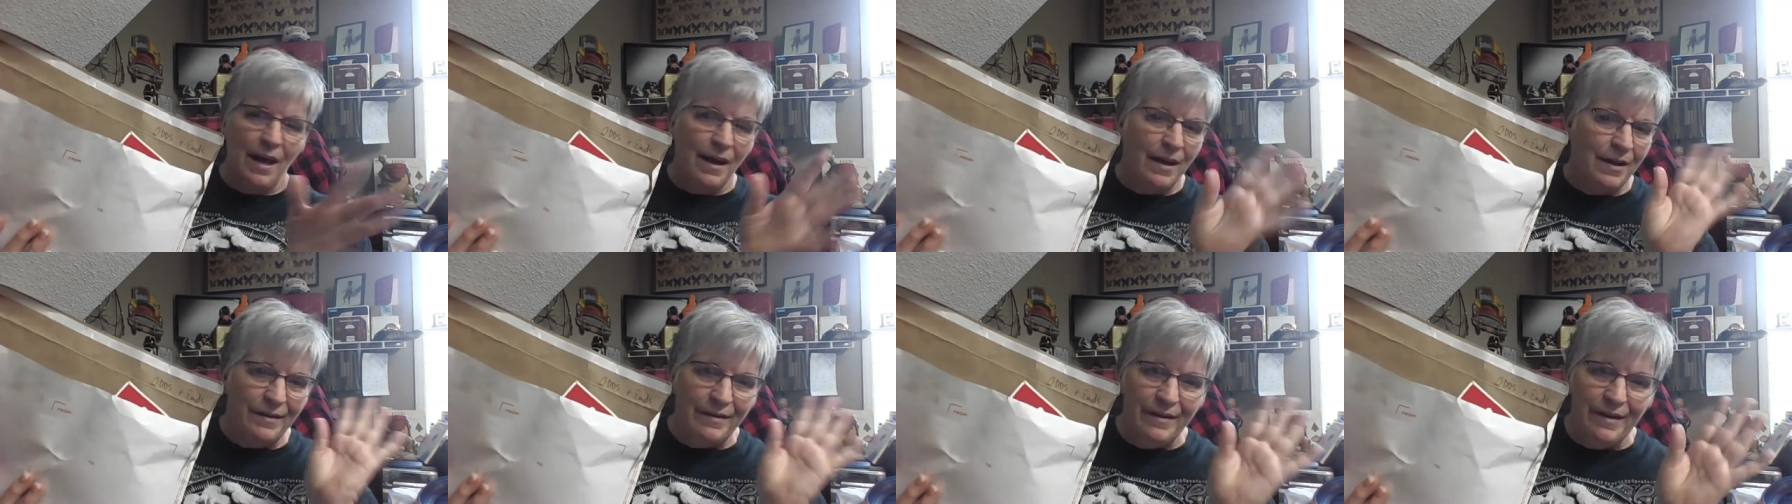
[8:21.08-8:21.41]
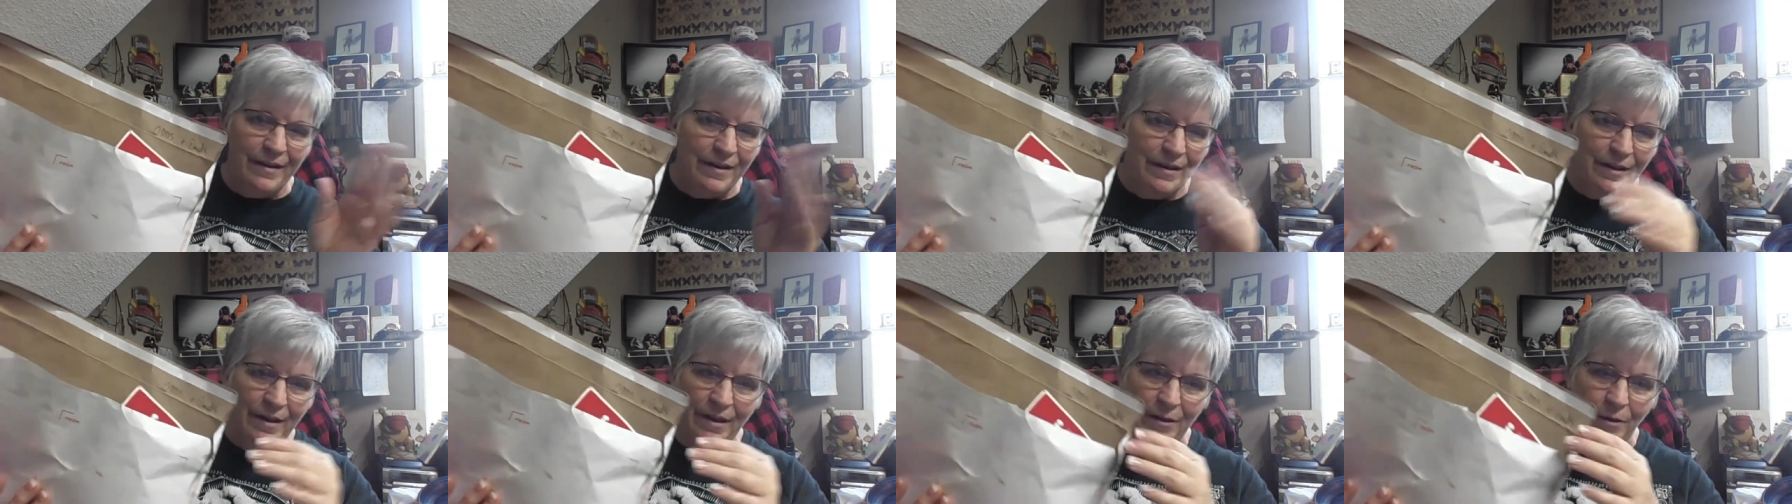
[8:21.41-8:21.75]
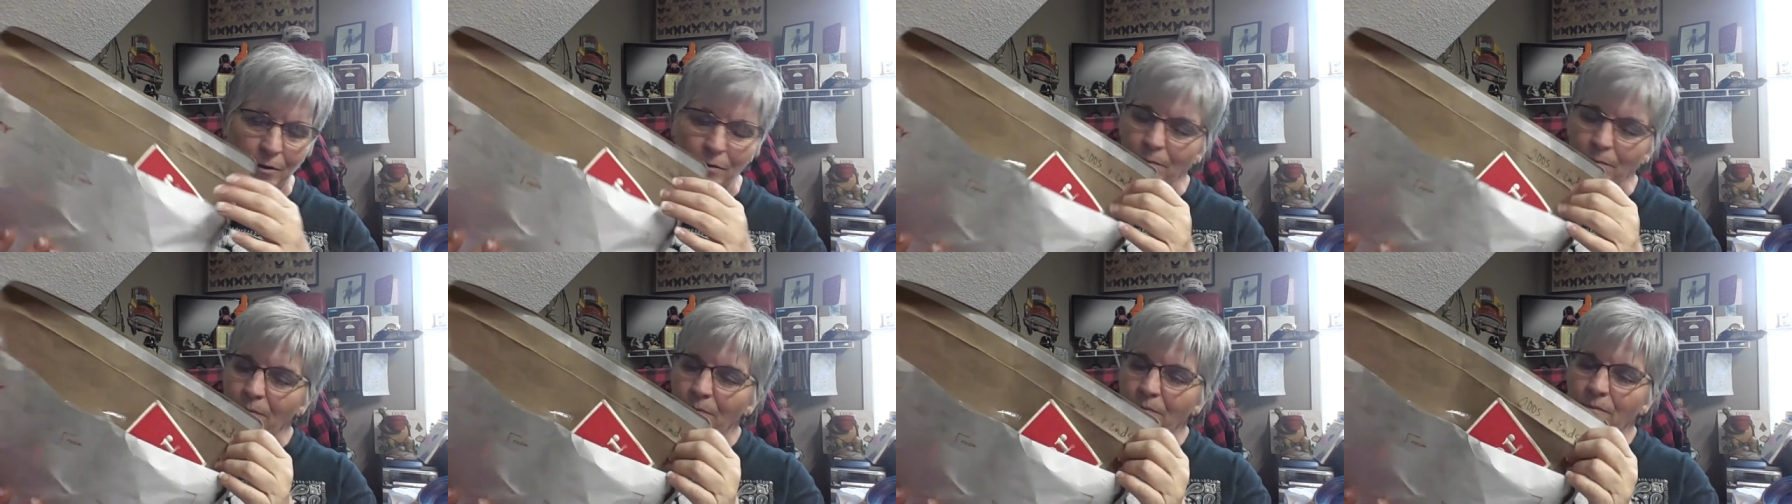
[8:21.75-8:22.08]
it in here
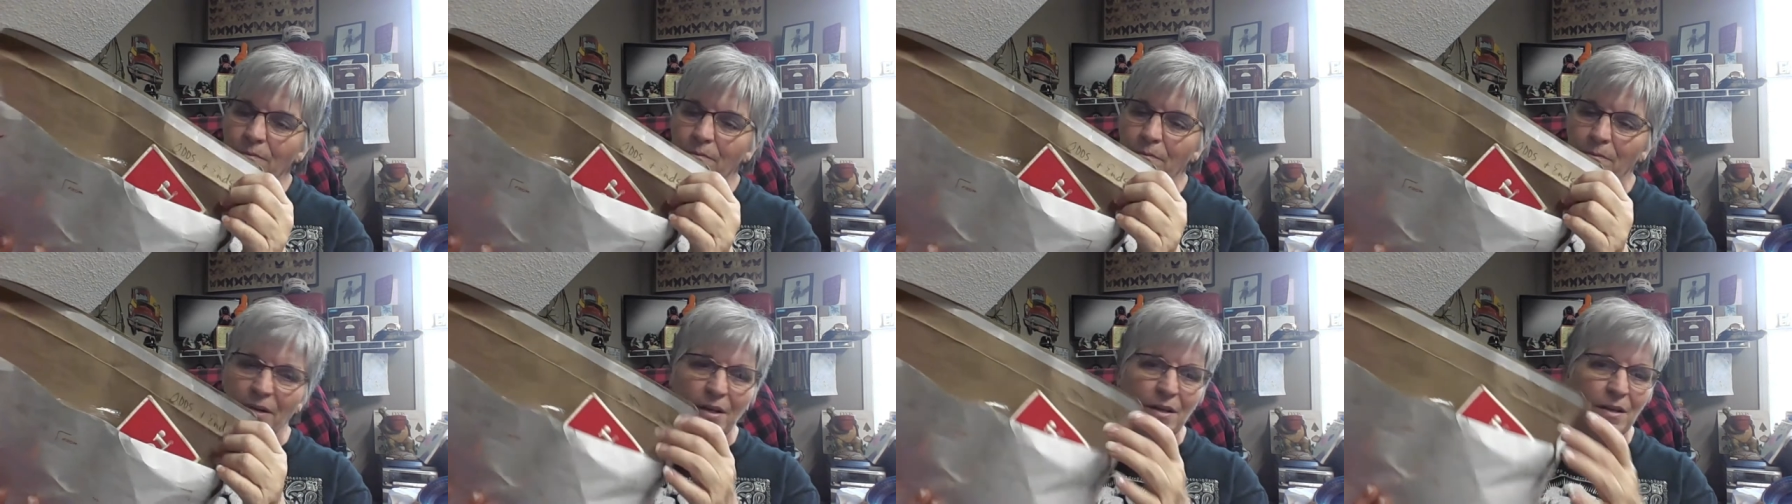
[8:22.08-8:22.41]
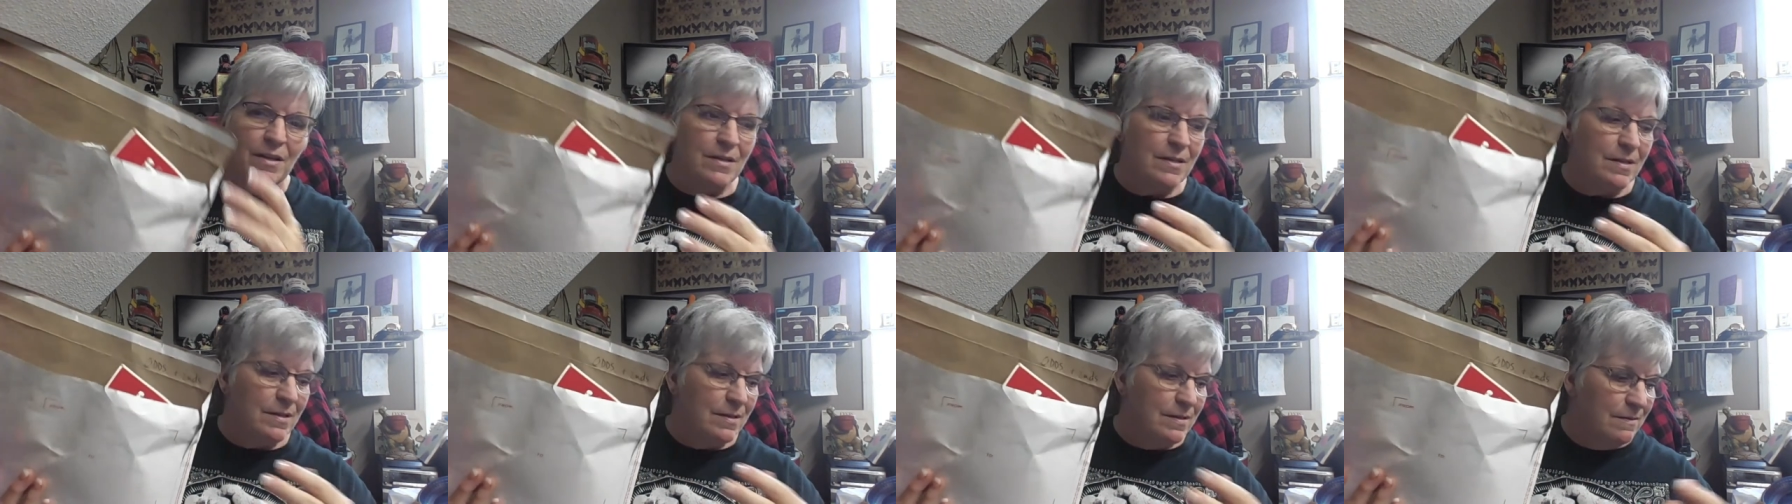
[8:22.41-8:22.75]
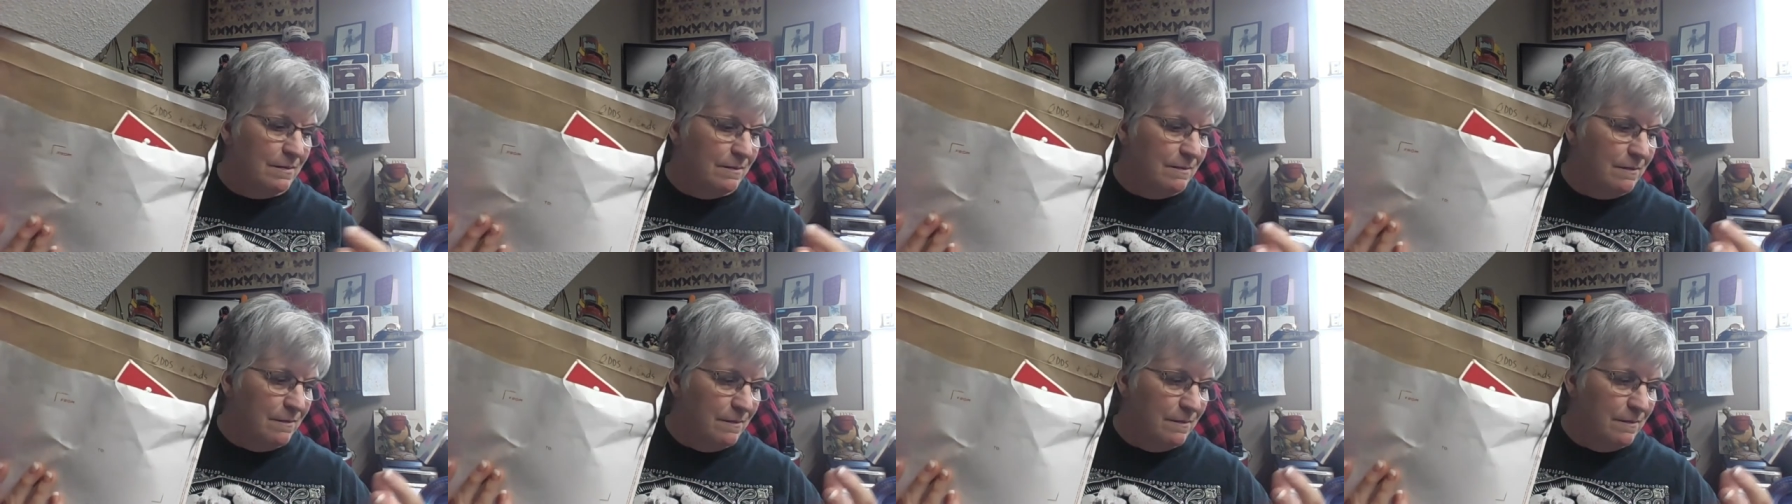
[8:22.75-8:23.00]
because